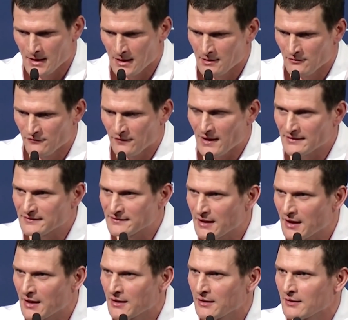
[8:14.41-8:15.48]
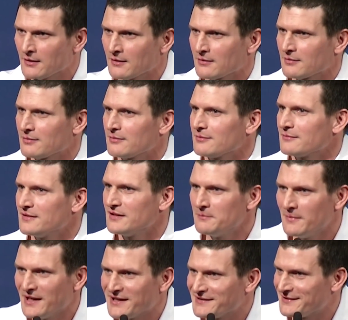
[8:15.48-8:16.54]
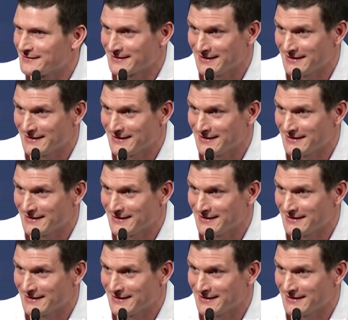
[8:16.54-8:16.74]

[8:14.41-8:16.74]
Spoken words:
Flat tire, didn't make it to the